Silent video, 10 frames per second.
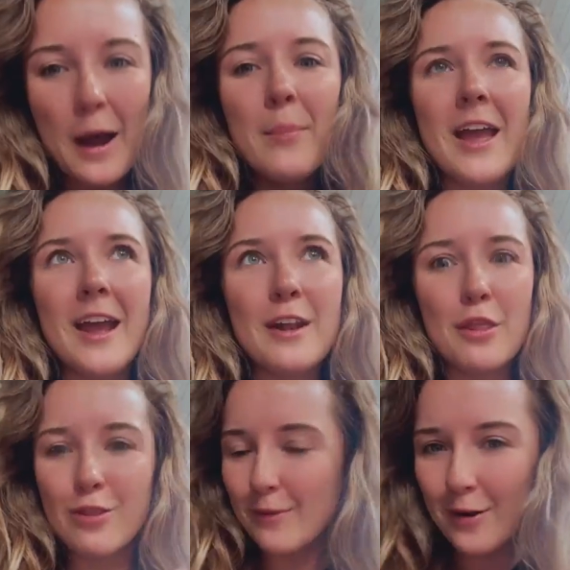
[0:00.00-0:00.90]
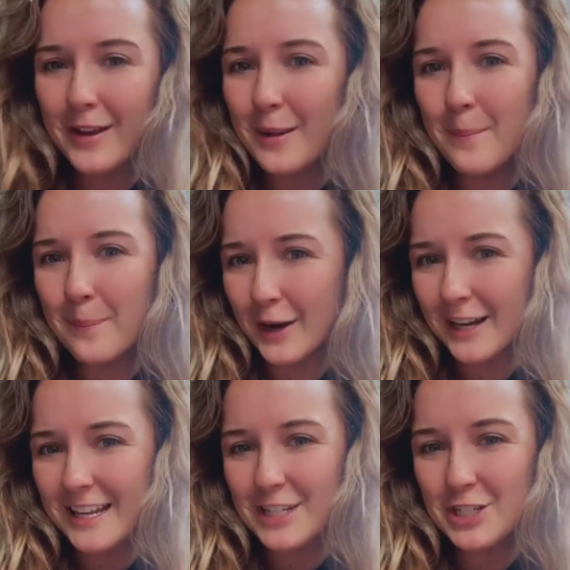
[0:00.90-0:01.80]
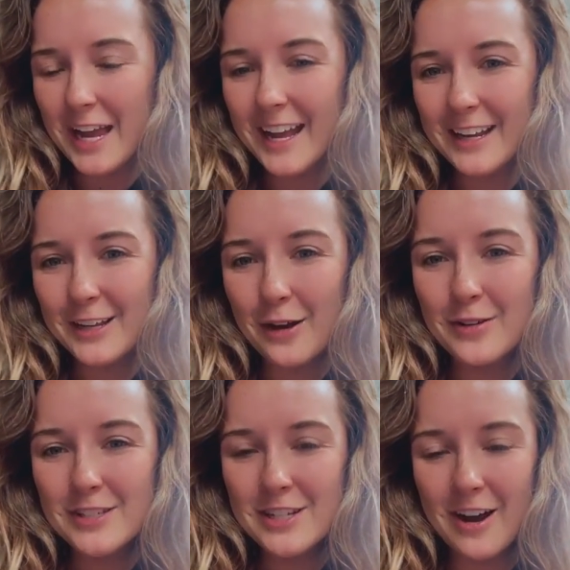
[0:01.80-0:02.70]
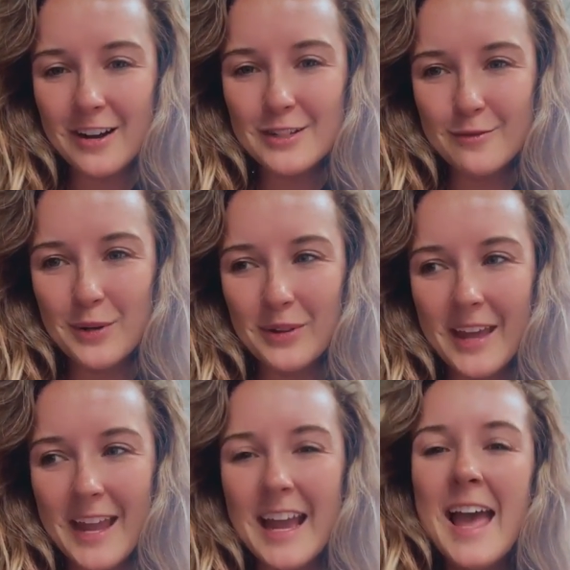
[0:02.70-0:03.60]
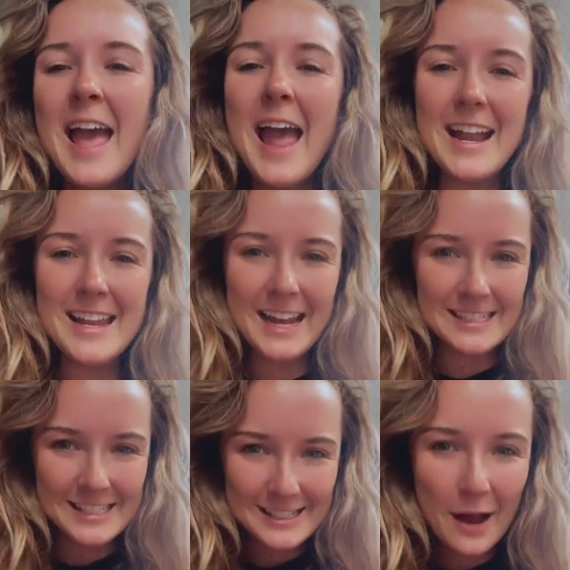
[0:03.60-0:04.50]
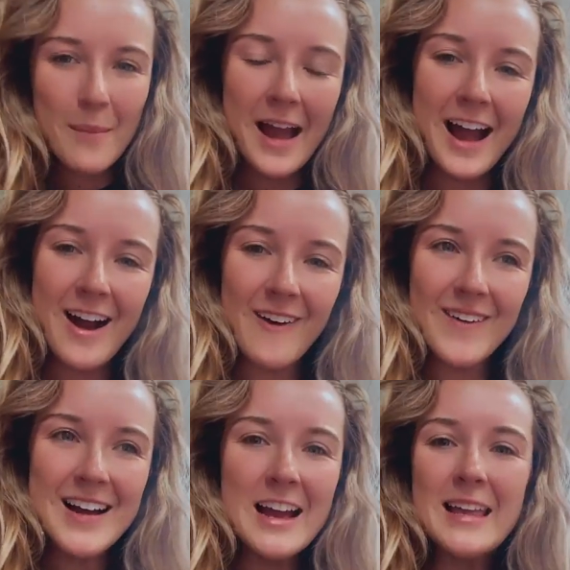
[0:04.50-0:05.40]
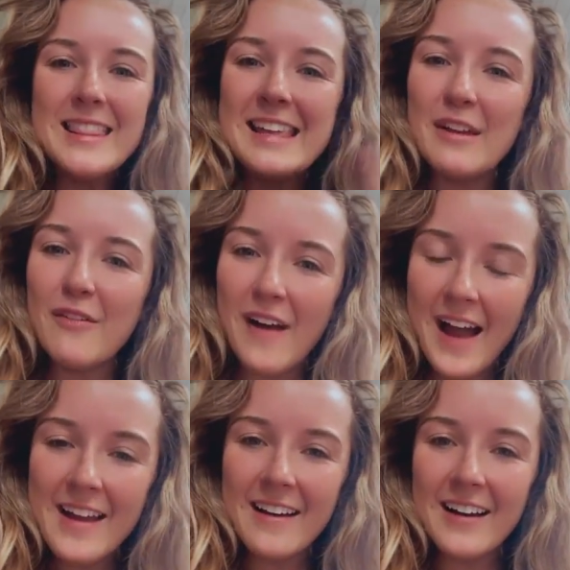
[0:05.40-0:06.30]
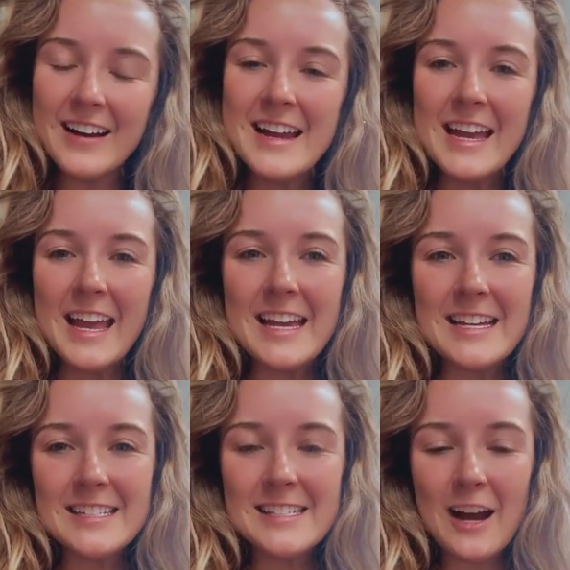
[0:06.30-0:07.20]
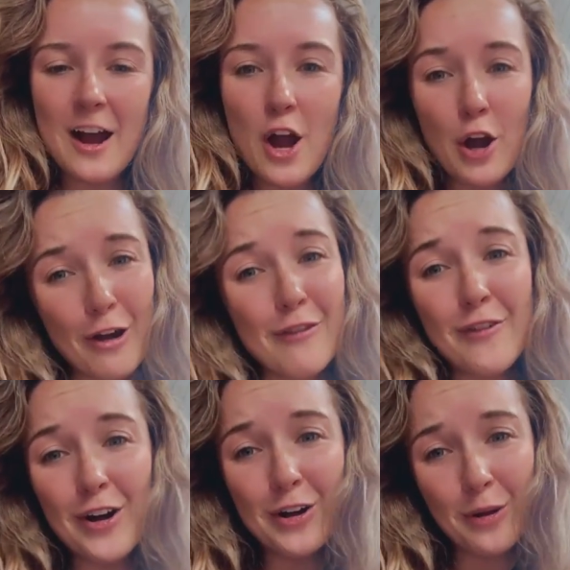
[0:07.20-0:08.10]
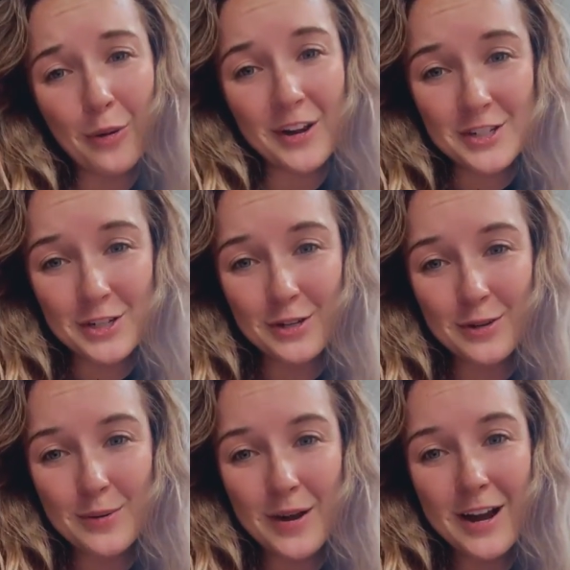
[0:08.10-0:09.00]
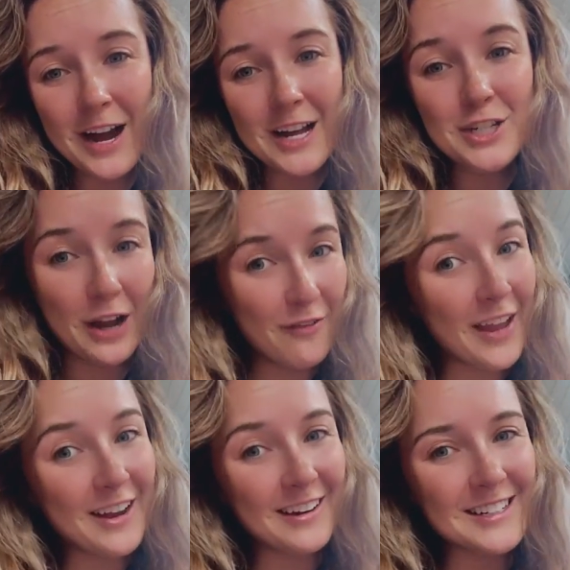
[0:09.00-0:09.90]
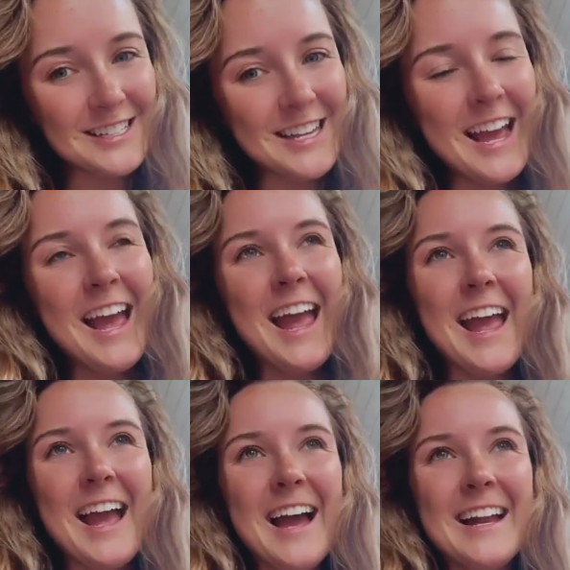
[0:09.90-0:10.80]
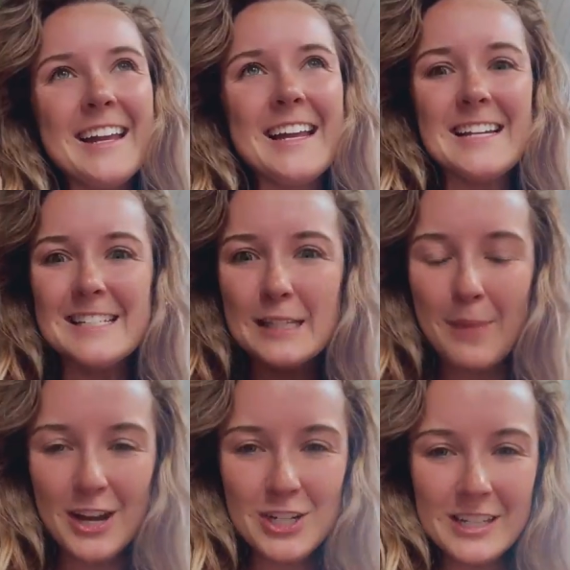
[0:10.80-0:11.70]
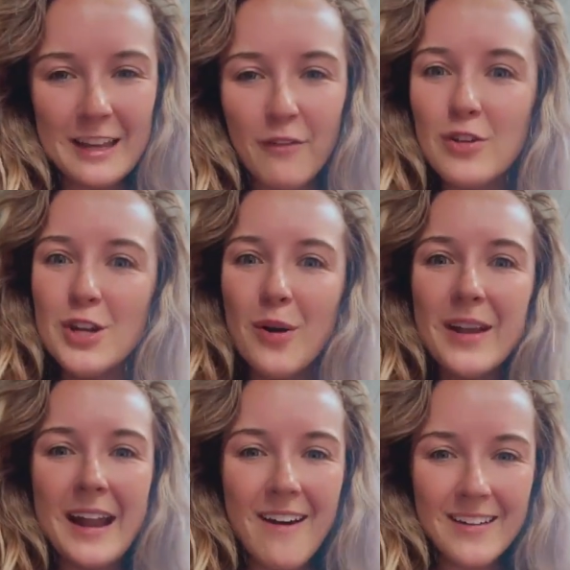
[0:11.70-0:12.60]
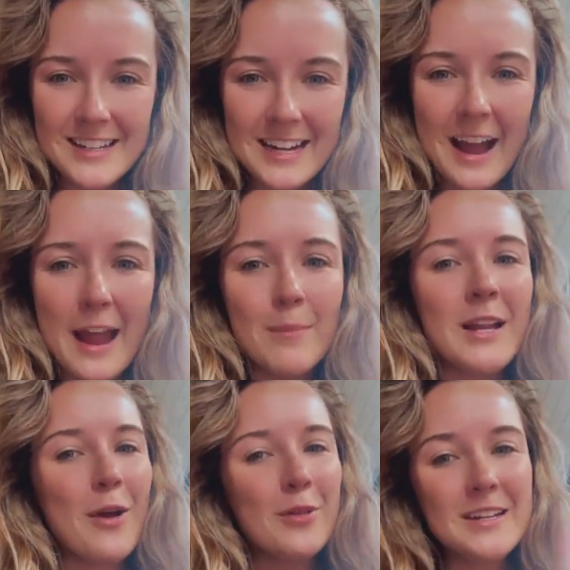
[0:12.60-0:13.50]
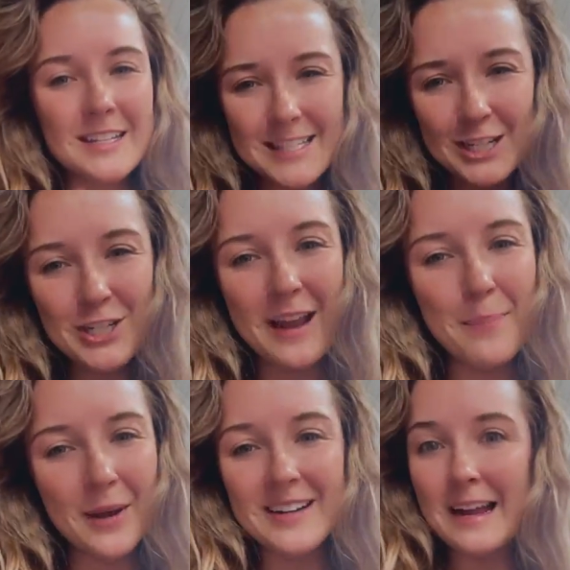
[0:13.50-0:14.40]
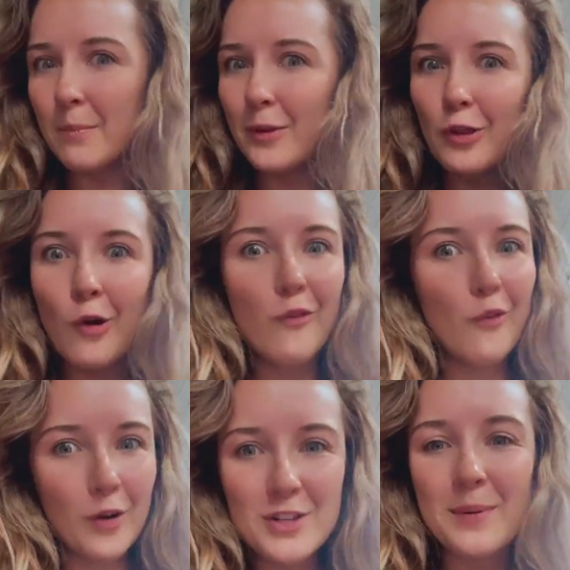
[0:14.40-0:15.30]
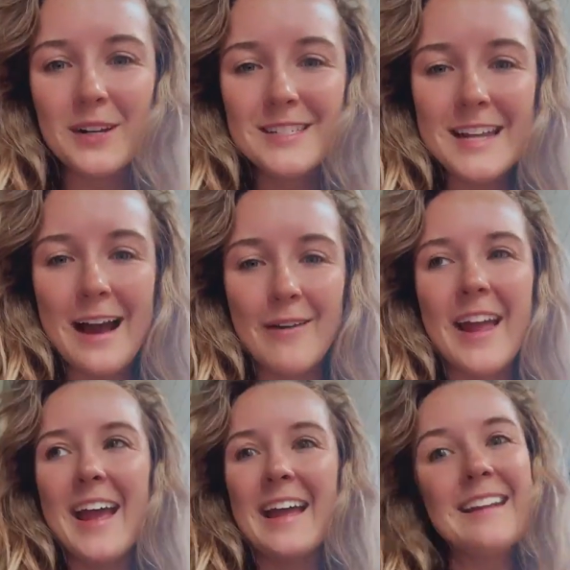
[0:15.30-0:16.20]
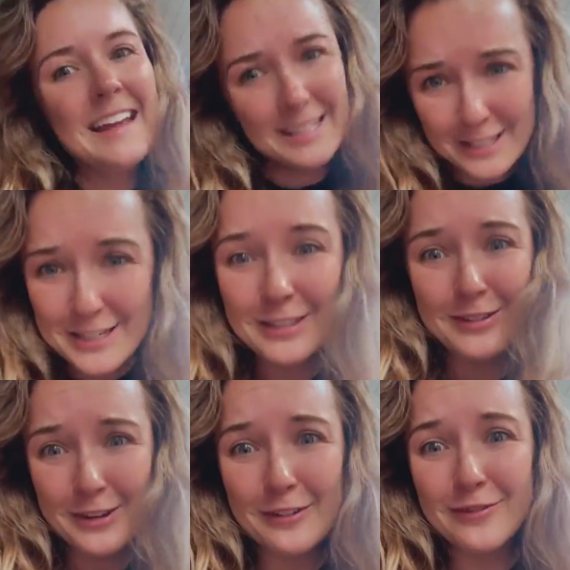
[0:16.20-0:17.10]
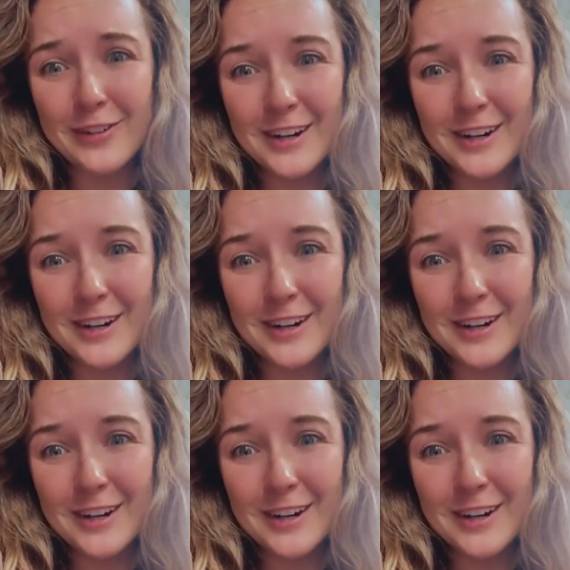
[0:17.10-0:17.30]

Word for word: up, and thrown in a burning shed in Ghost Dogs of Moon Lake. And yet somehow the fire is uh, her fault, according to uh, Jeff Akers. And especially if you don't get out in time, not only does the shed burn down, but the whole forest burns down, and it's still your